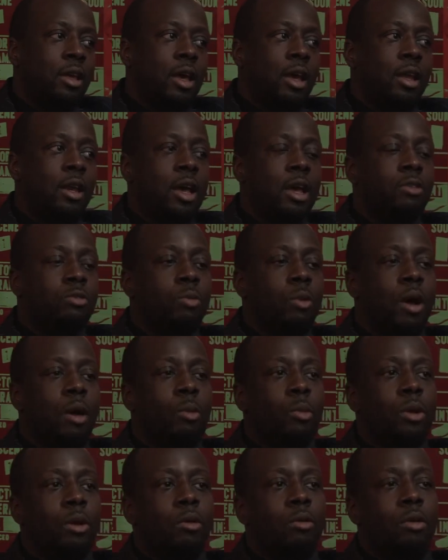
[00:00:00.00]
And that's why
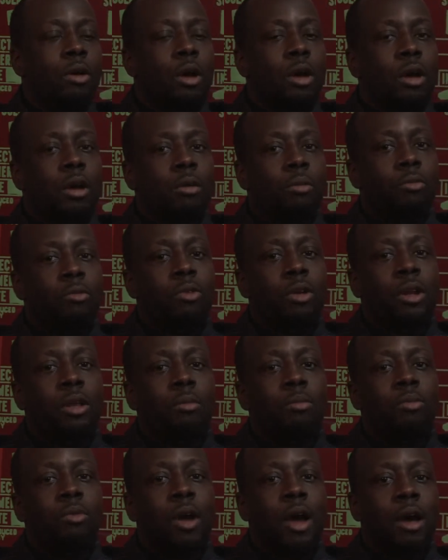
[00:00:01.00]
we're really
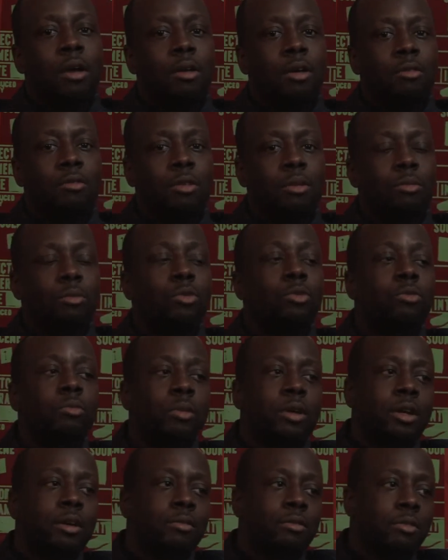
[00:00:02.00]
proud of the
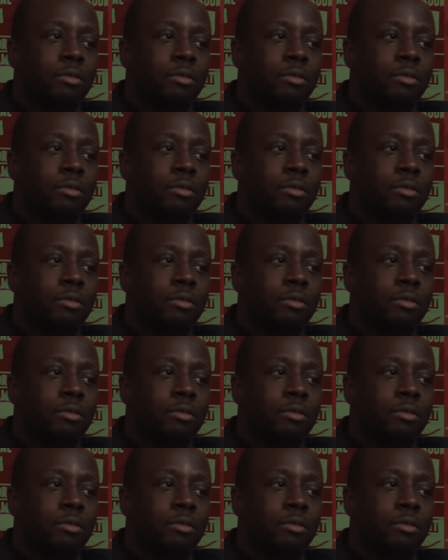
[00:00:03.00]
movement of the